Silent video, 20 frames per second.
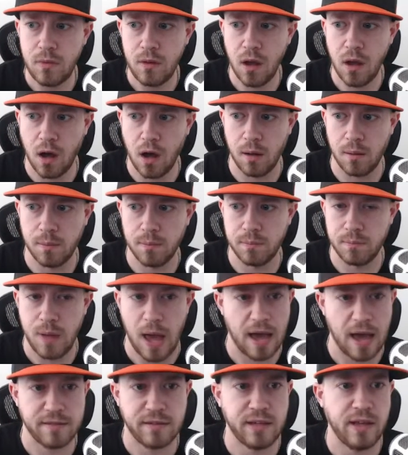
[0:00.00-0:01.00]

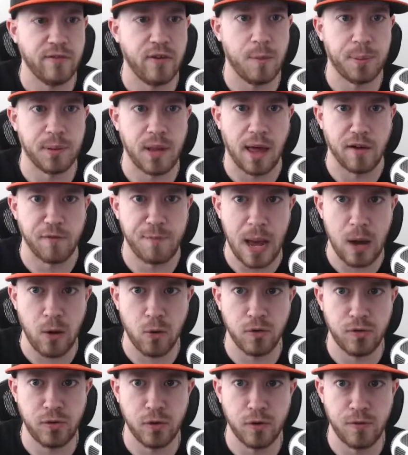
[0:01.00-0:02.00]
hasn't given up a lot of
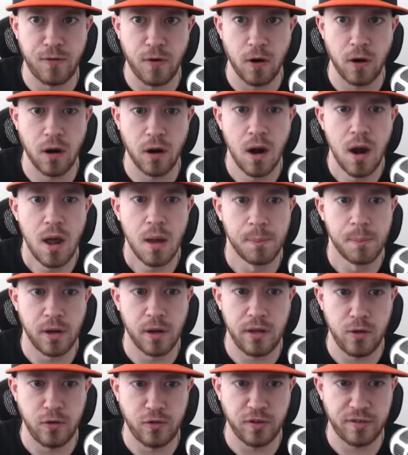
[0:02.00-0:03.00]
power so far,
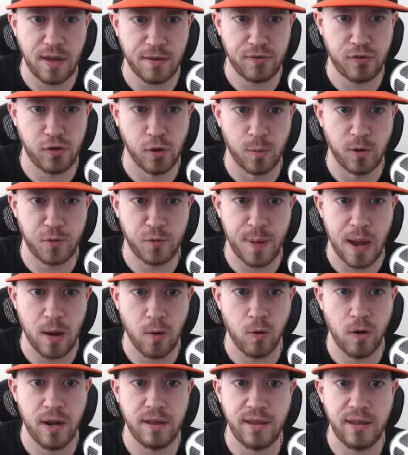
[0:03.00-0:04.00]
but you just have so much
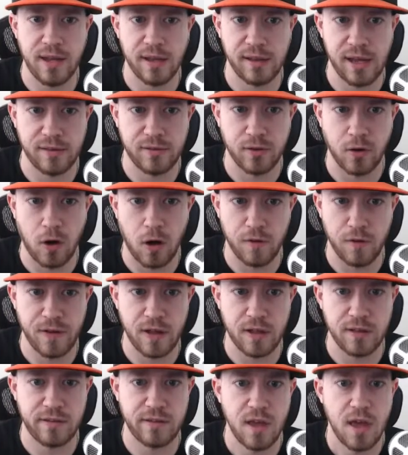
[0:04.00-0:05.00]
power in the Atlanta
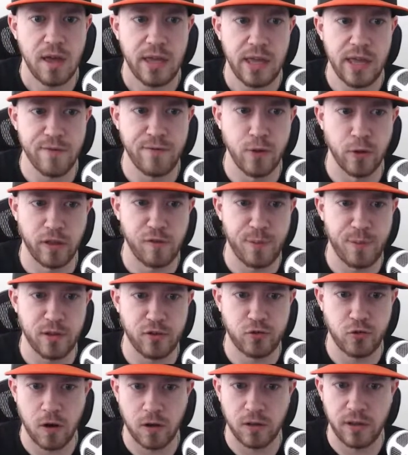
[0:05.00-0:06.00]
offense, even though they've been
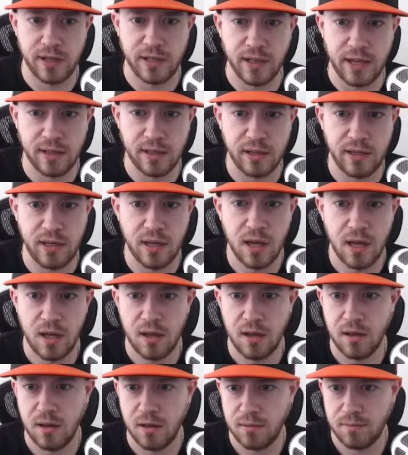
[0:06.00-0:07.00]
struggling lately.
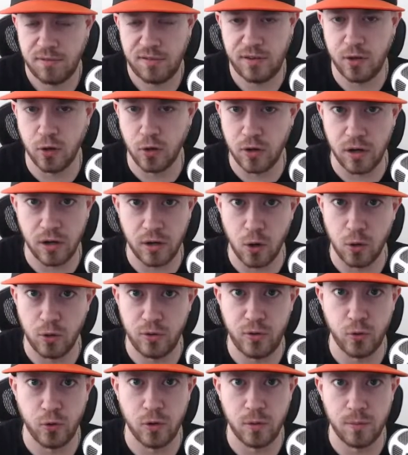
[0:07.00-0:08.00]
Still going to go
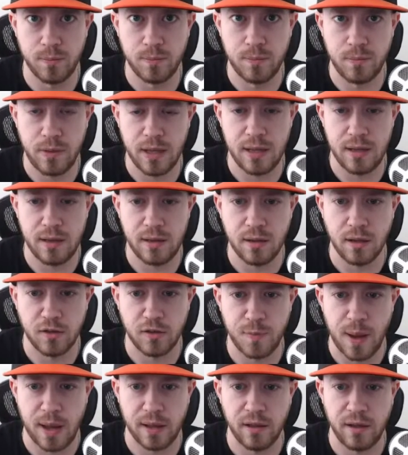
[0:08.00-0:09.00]
to him in a
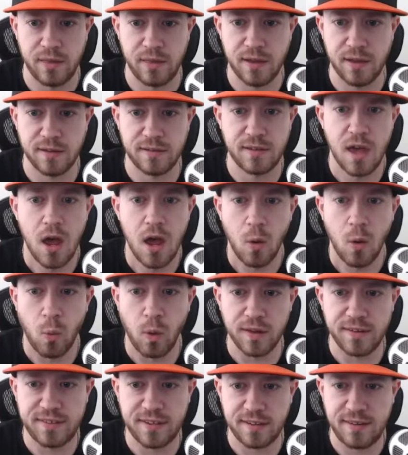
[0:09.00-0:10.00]
spot like this.
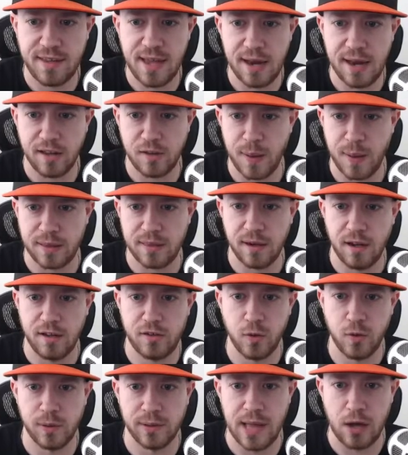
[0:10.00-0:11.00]
168 expected
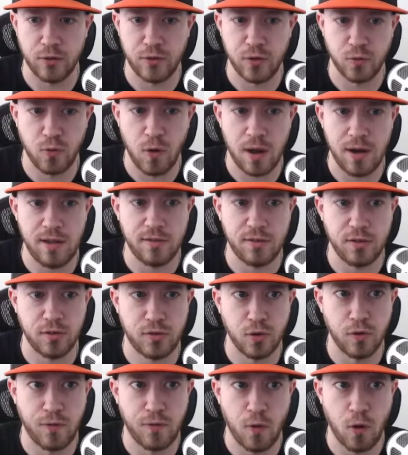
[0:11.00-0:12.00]
ISO allowed to righties
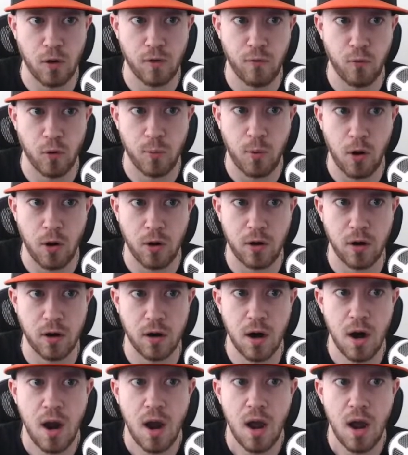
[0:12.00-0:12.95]
so far for Parker.